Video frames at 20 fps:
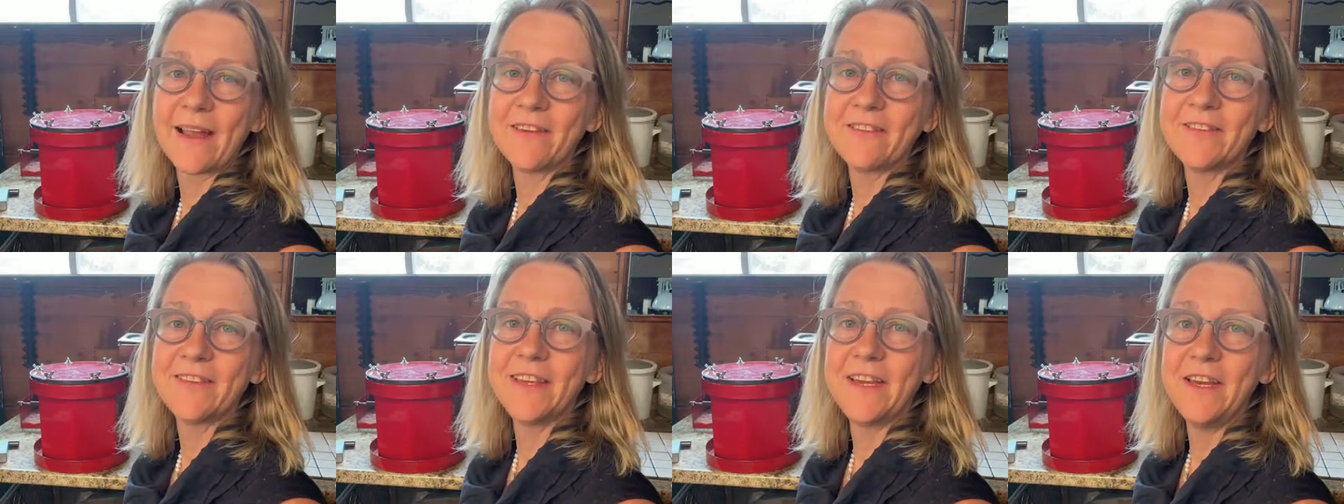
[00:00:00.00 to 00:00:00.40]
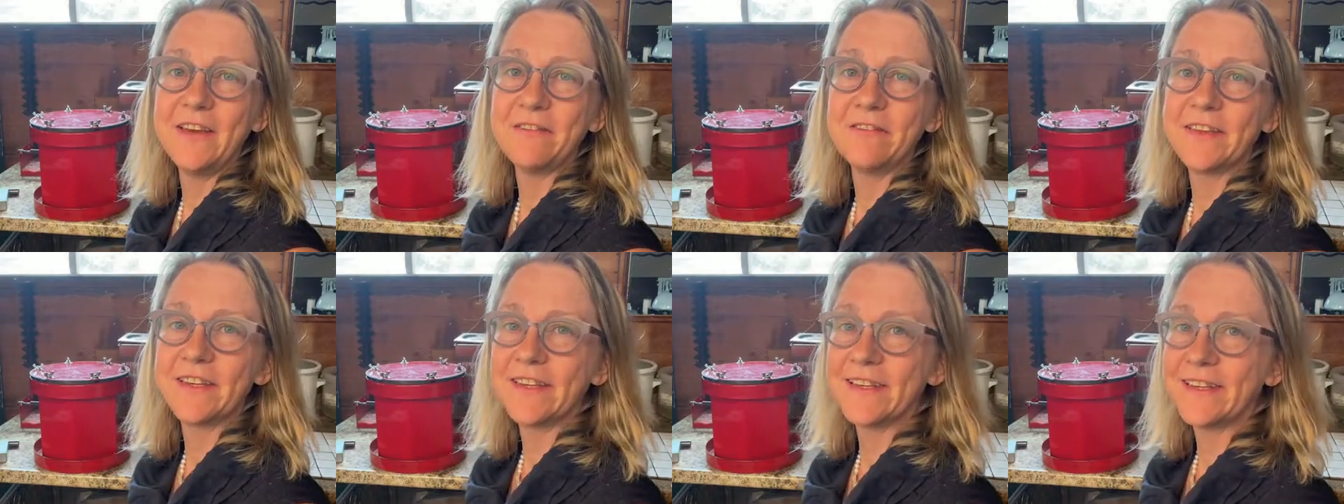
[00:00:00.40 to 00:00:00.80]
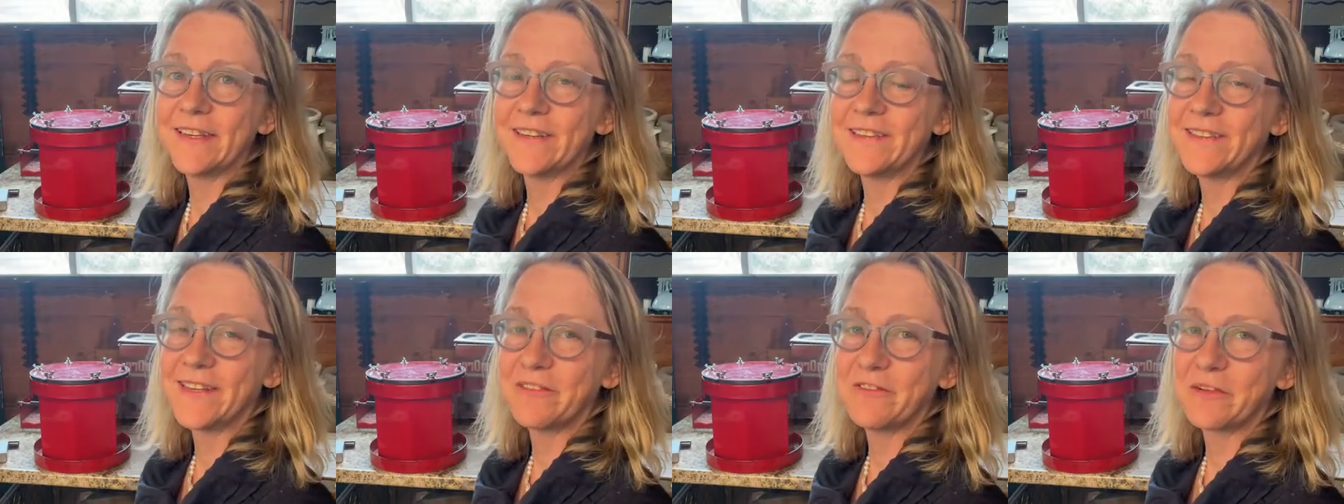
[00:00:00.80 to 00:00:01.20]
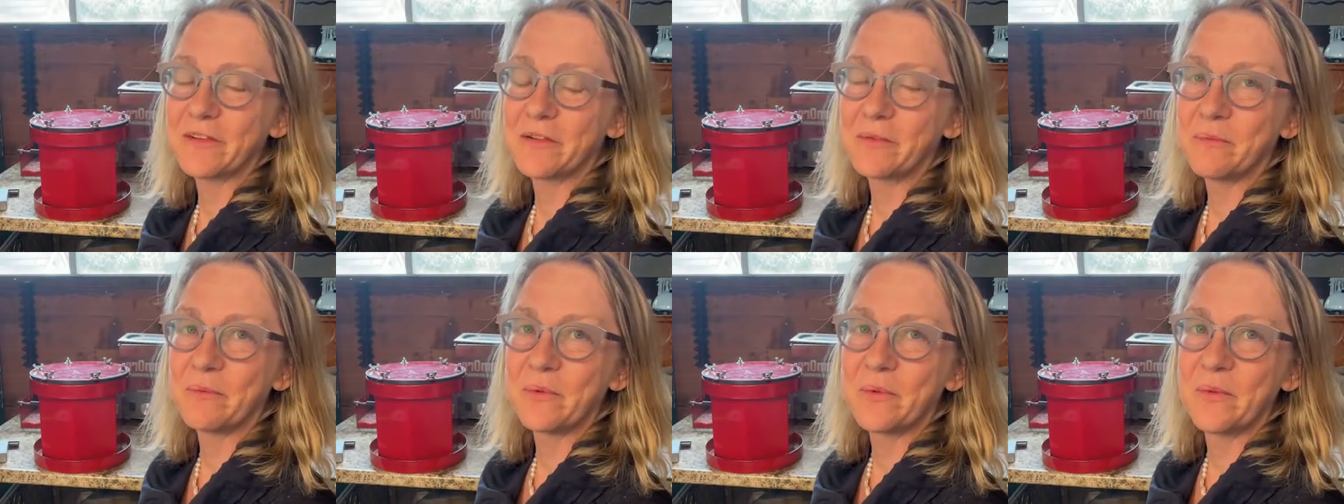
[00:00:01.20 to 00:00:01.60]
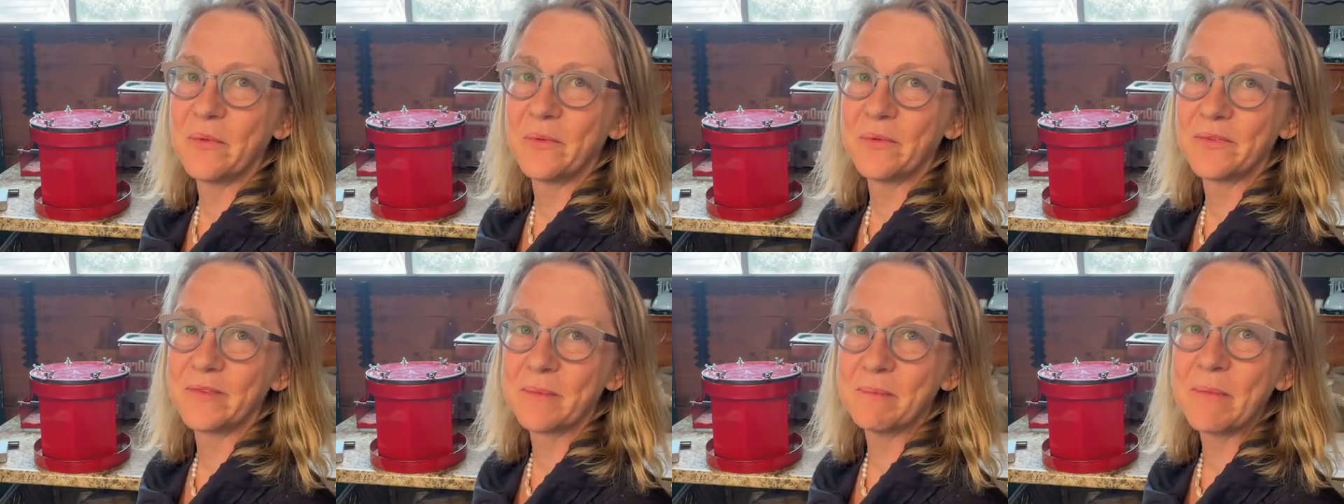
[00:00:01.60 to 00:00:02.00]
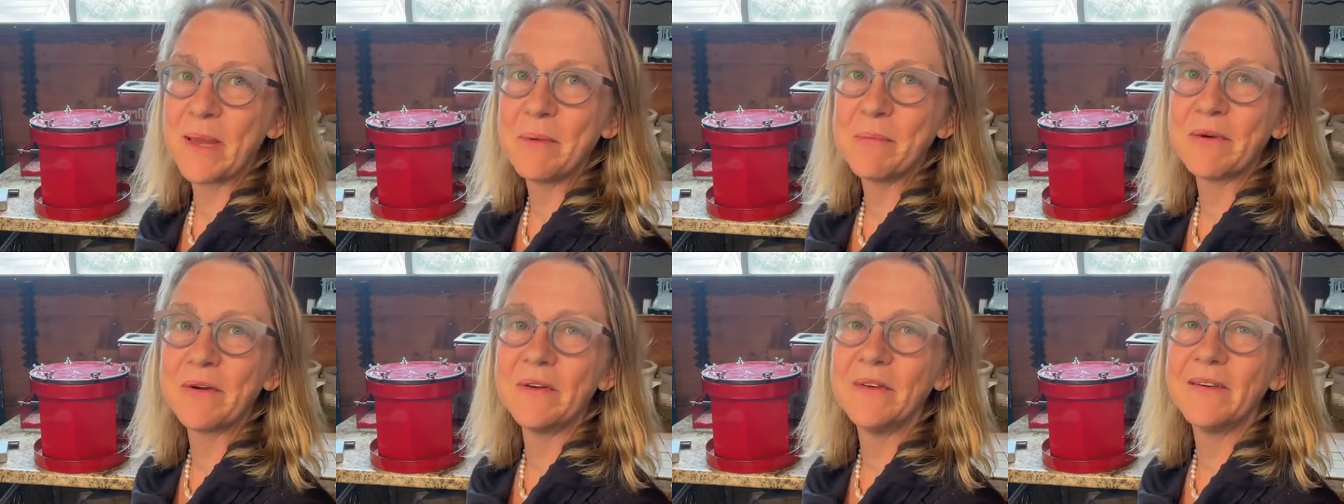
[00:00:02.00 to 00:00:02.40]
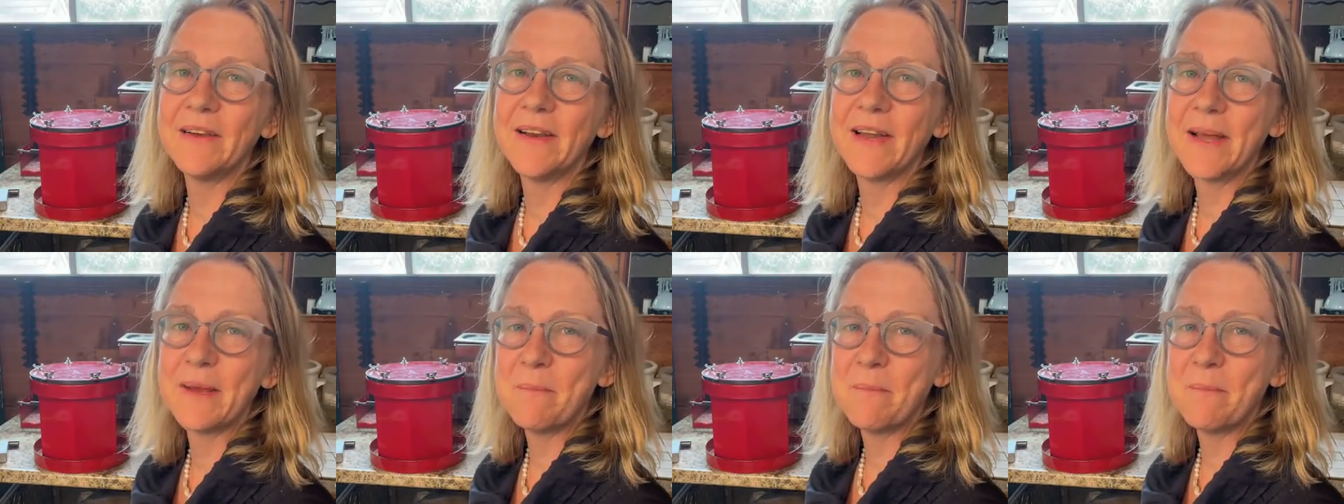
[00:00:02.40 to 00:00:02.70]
I've saved some paper